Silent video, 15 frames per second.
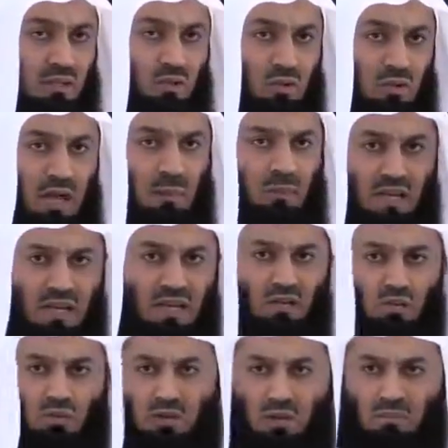to come
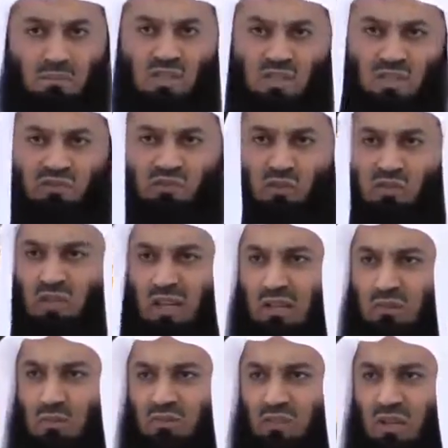into the masjid for
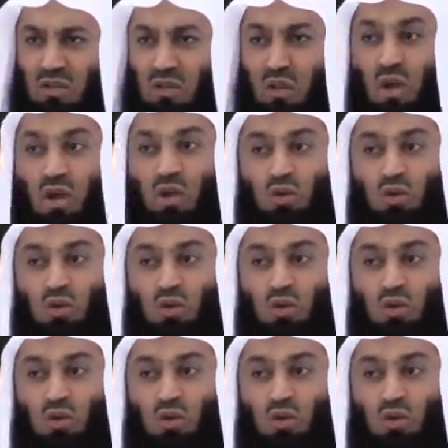Salatul Fajr,